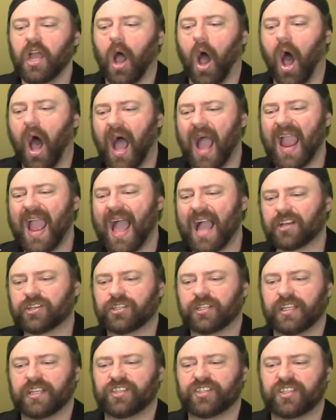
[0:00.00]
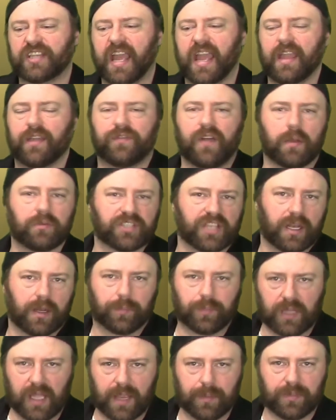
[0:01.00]
I actually say if I was going to
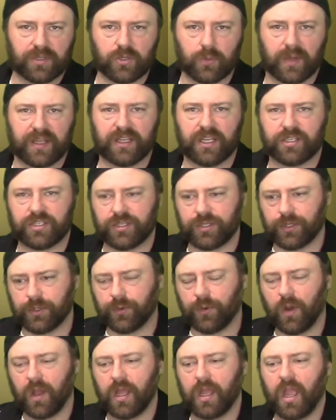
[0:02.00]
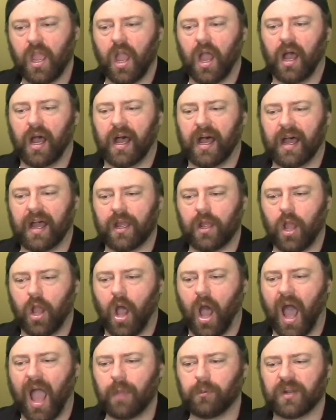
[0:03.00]
play between the two,
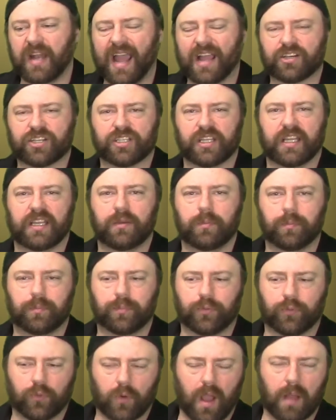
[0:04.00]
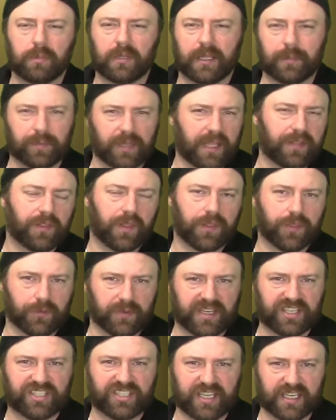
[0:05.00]
I would actually probably play the
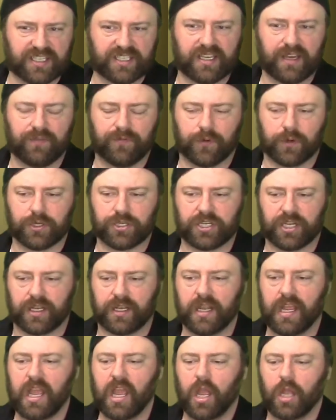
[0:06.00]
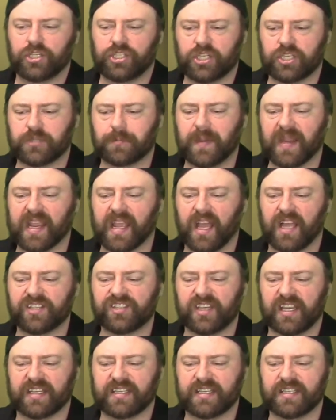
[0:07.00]
360 version just
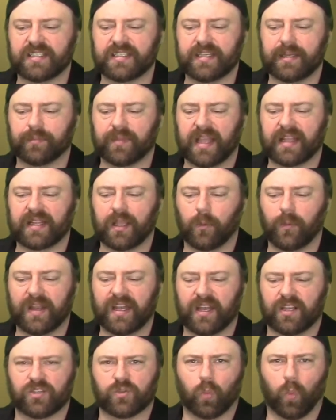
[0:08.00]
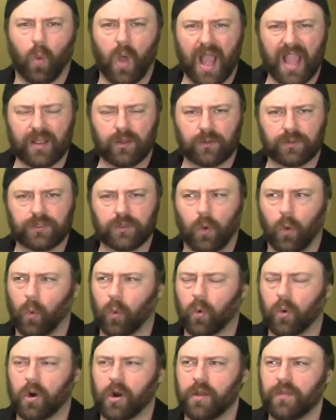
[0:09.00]
because it didn't seem like they went as wild,
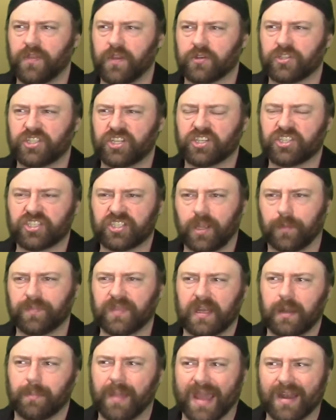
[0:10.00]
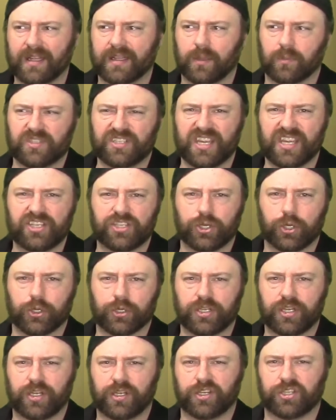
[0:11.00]
or there's just something about it that was easier
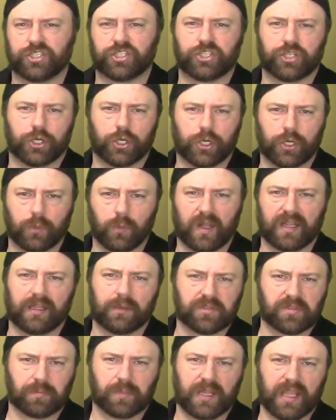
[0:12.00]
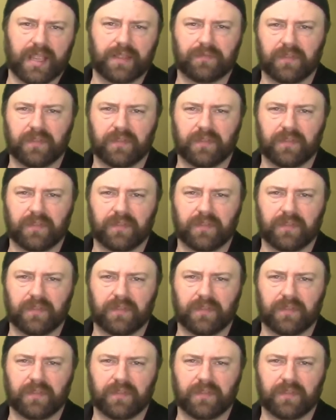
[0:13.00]
to discern while I was playing